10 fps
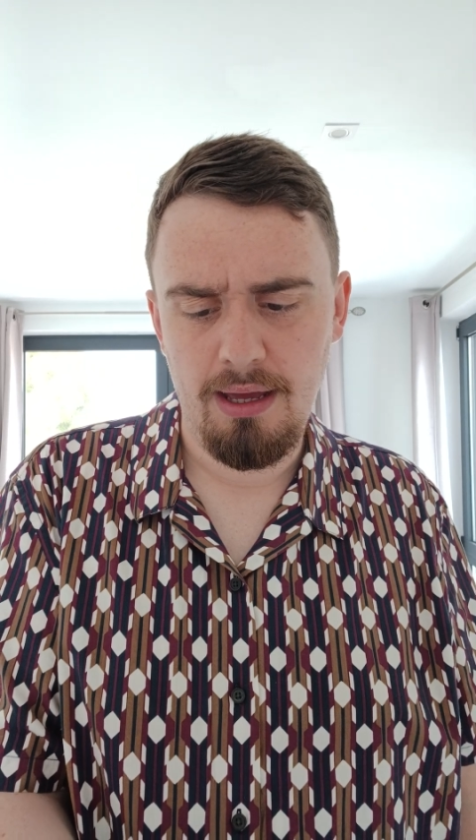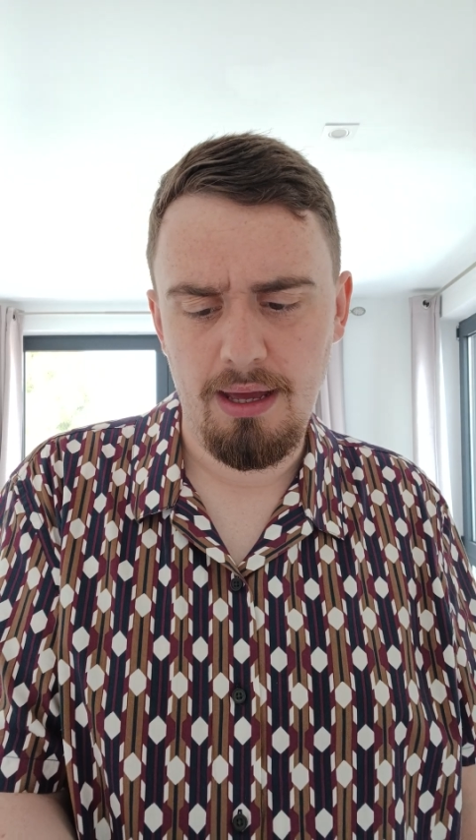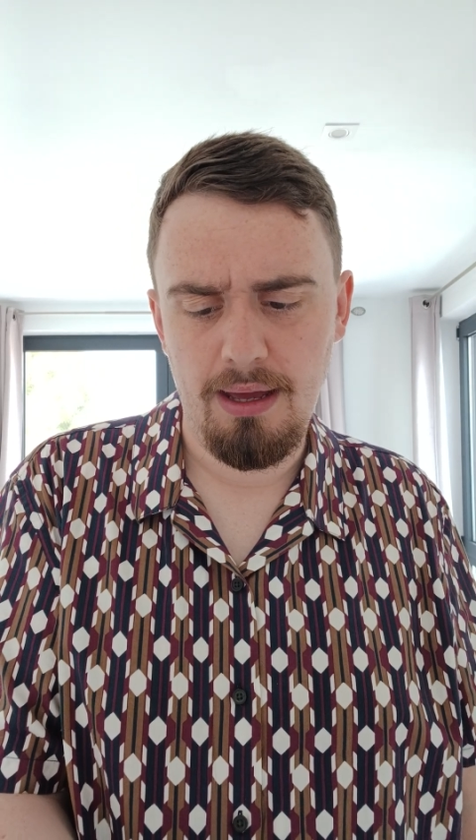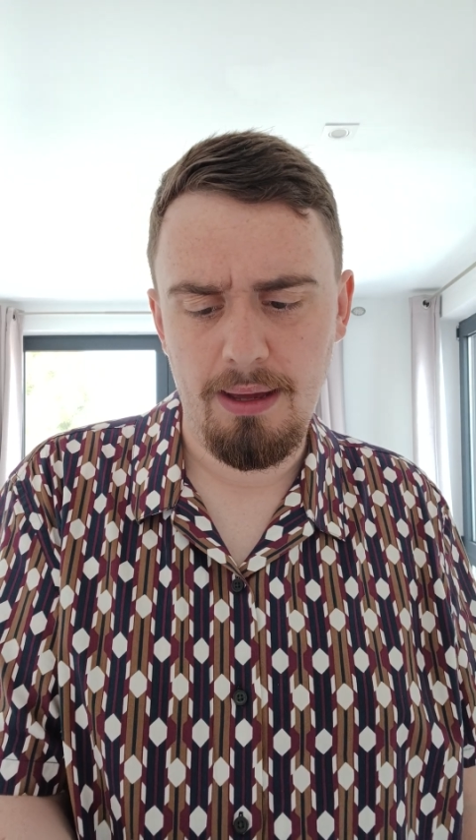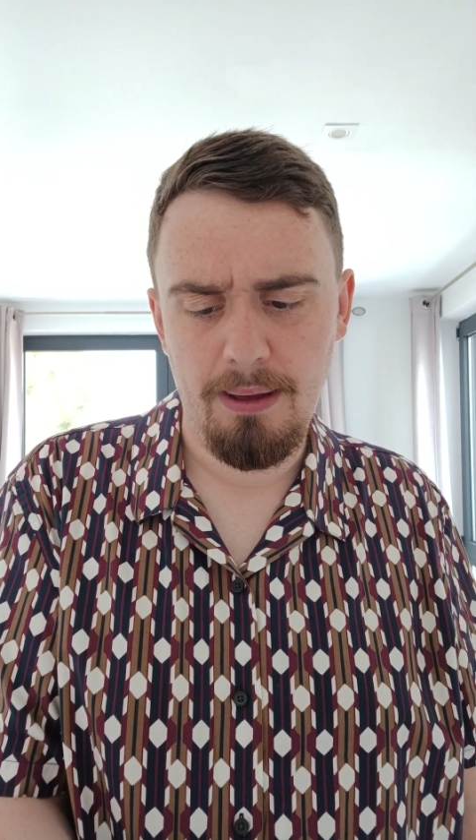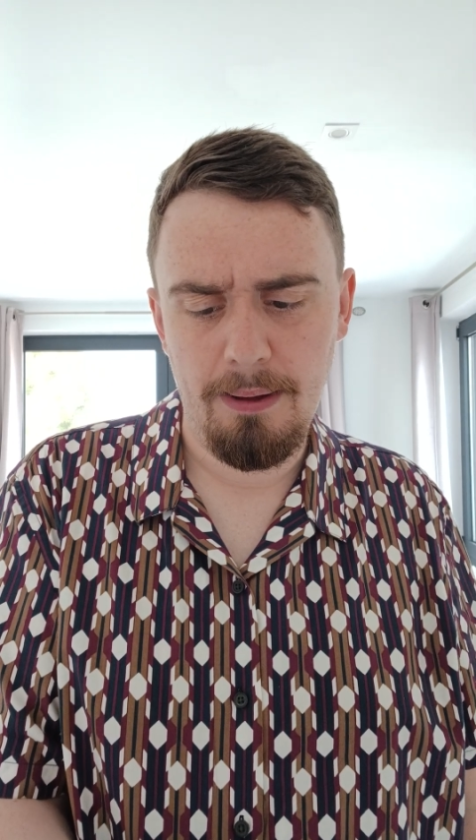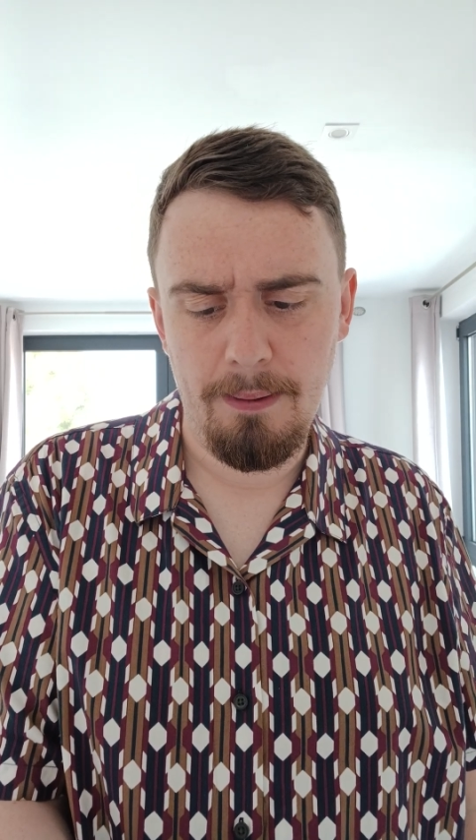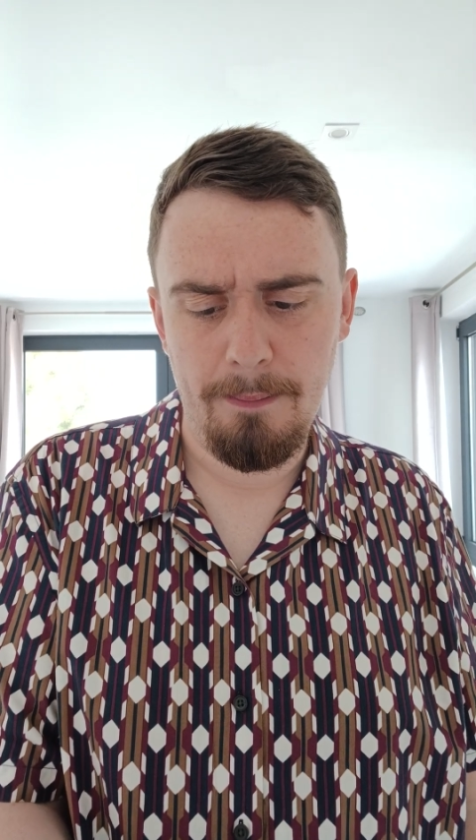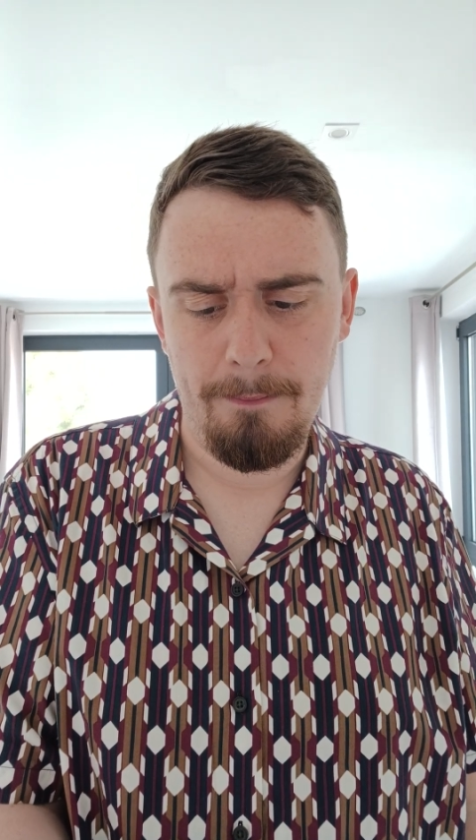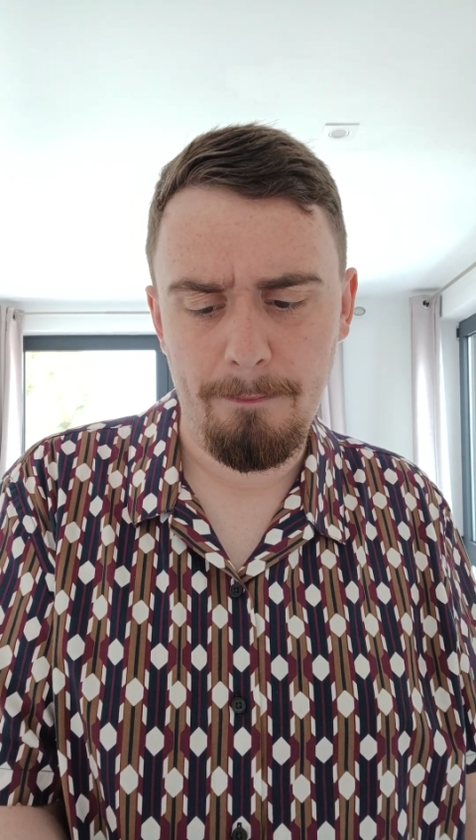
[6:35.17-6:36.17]

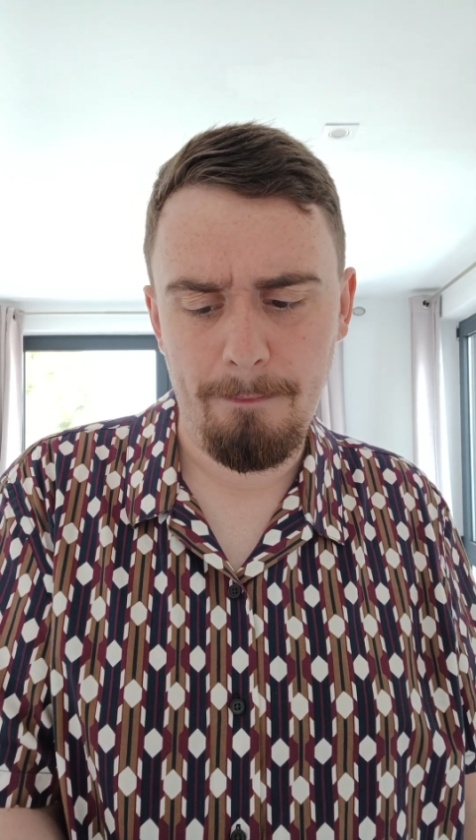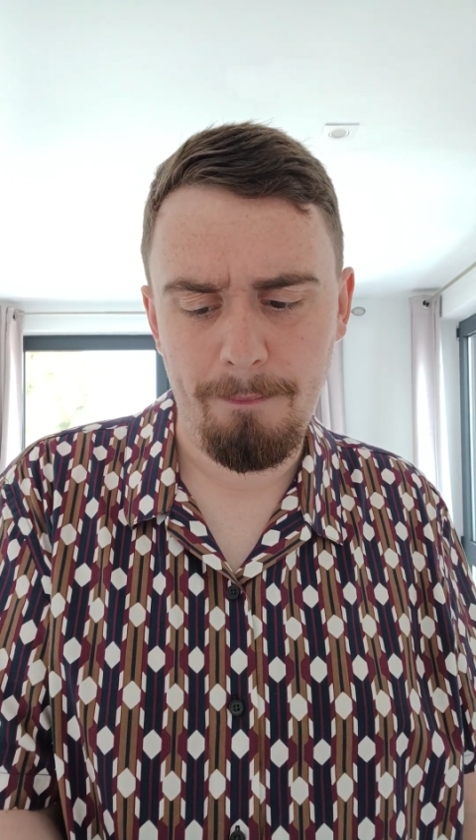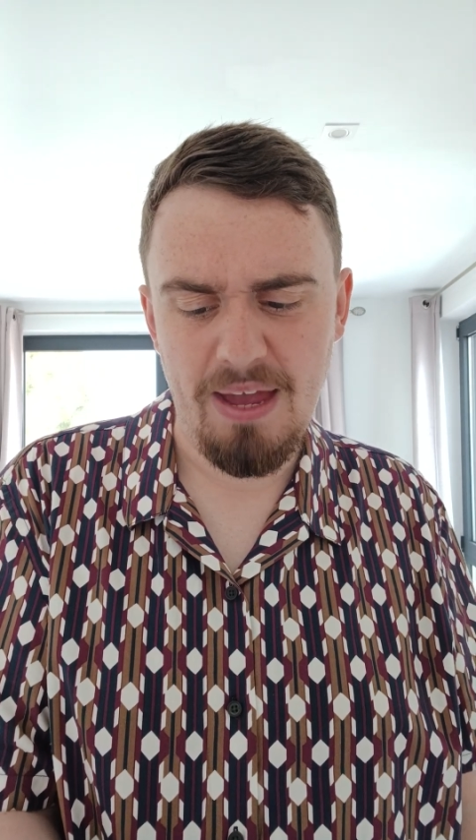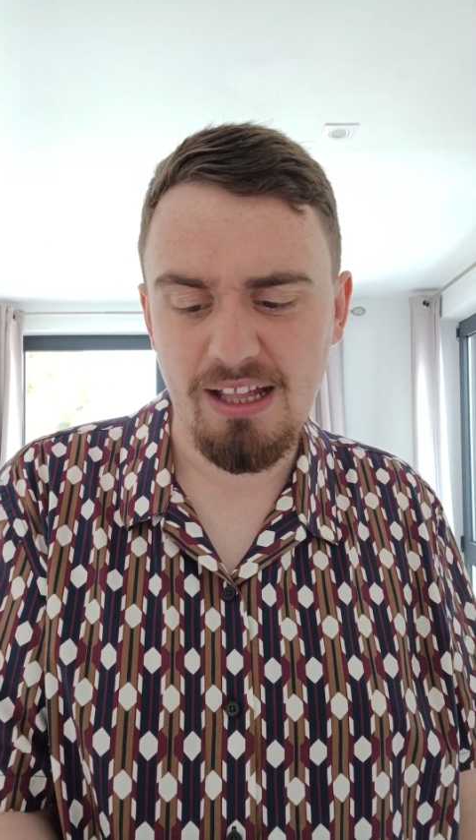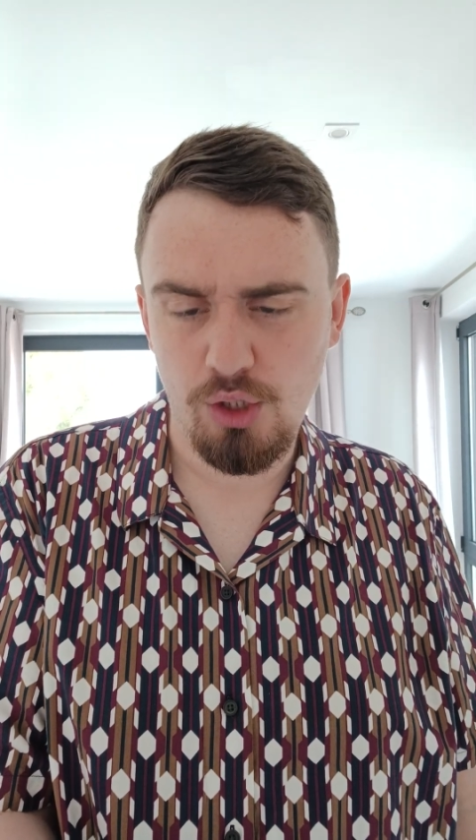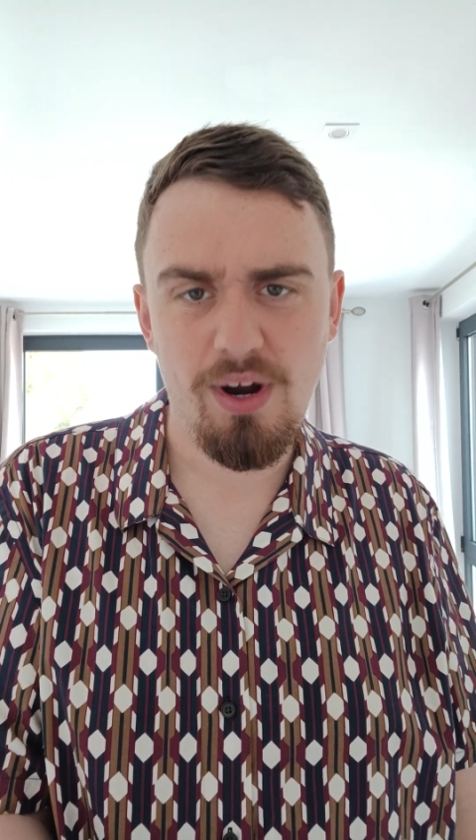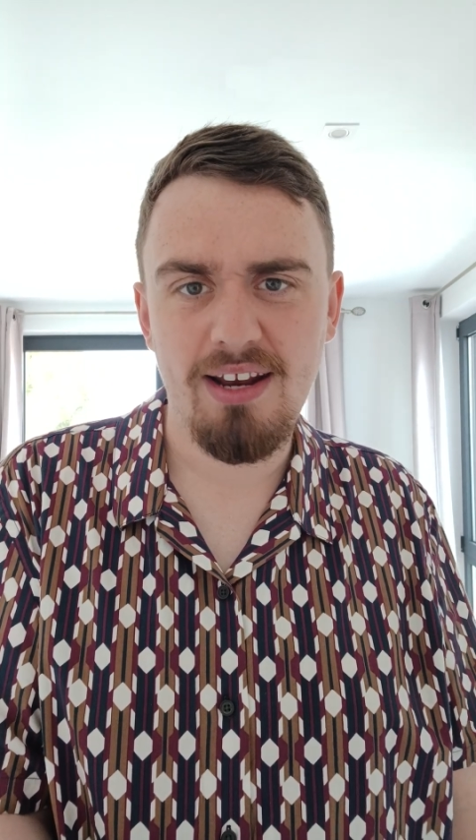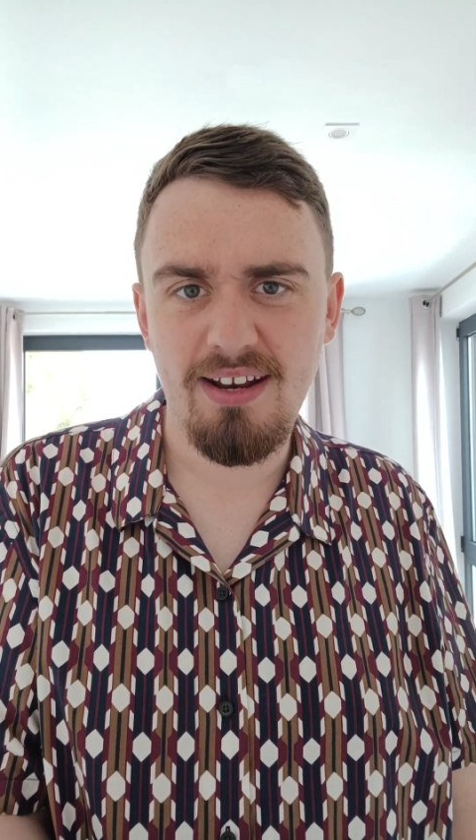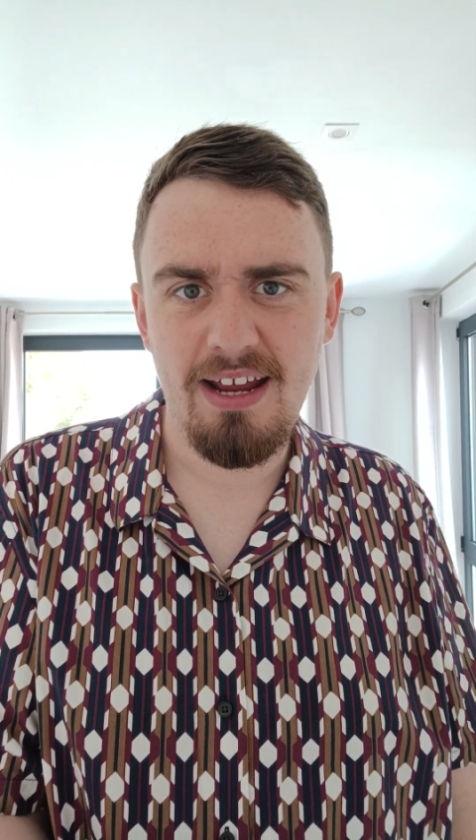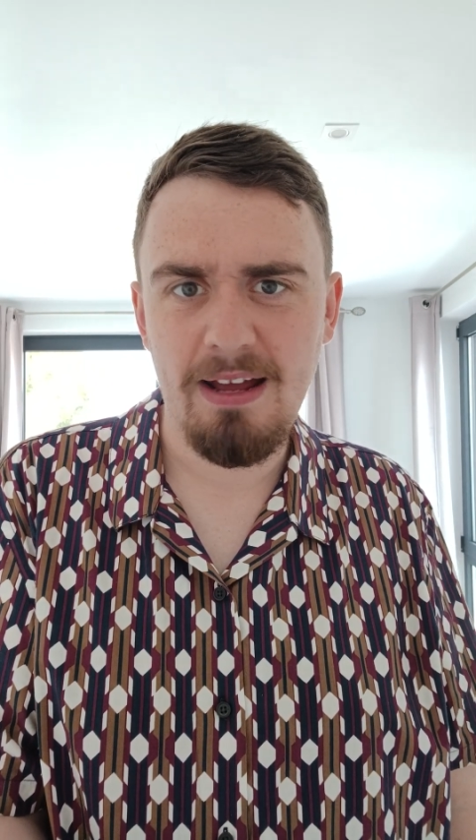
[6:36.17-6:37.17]
El Grande,